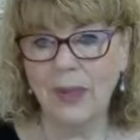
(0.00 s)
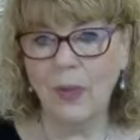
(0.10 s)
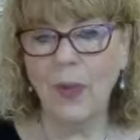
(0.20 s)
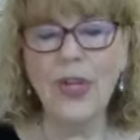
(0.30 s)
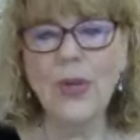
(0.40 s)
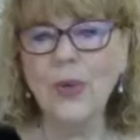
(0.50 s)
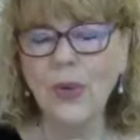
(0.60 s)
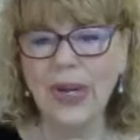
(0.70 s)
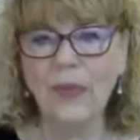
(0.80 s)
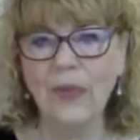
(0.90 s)
What are you
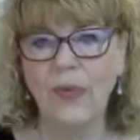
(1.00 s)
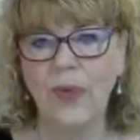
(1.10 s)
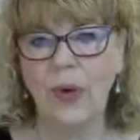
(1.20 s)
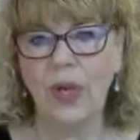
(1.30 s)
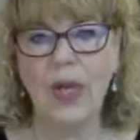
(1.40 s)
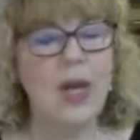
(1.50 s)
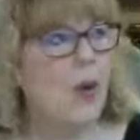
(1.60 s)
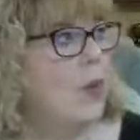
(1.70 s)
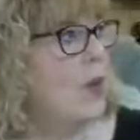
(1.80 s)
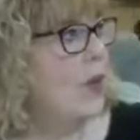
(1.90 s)
grateful for?
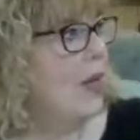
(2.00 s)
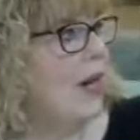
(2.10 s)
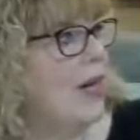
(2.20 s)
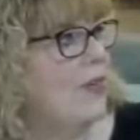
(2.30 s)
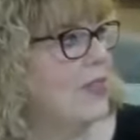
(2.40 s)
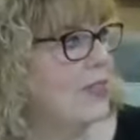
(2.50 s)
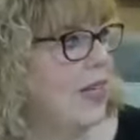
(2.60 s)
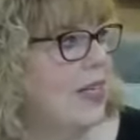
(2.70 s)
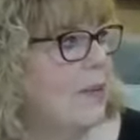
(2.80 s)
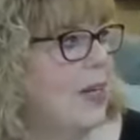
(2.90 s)
When I have a
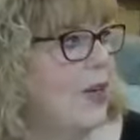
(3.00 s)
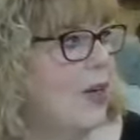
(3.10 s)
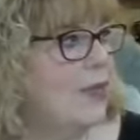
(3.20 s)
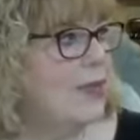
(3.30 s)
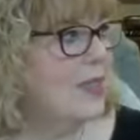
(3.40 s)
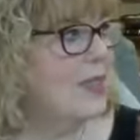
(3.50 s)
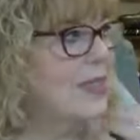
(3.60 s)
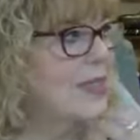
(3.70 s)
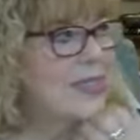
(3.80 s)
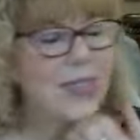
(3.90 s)
sign in my office and it says,